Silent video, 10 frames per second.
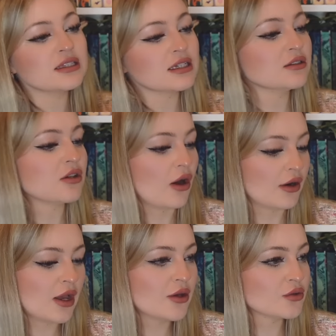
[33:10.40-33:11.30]
it's
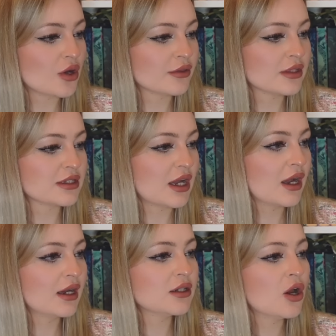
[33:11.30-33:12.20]
Andarna who's on the
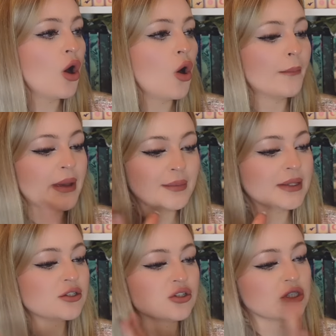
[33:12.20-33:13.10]
side, or maybe
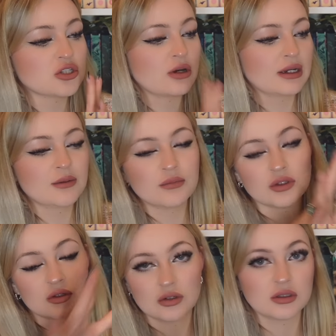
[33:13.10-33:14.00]
it's just a dragon, but
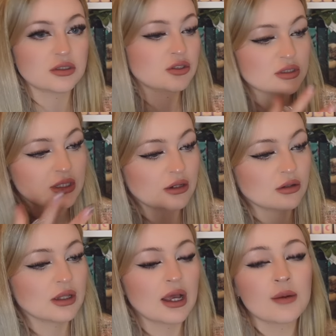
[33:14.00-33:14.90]
the colour's just that
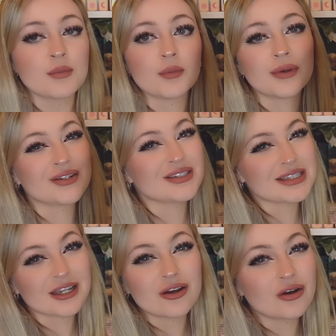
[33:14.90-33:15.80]
colour. But because
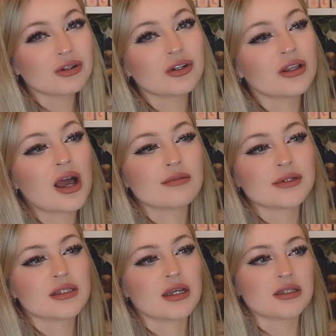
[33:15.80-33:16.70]
it's like a goldy colour, I'm going
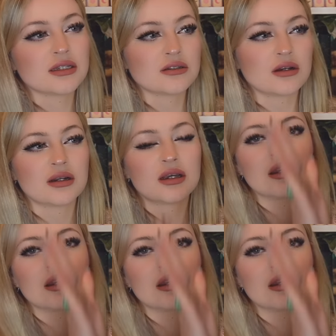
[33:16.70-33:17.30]
to say it's Andarna.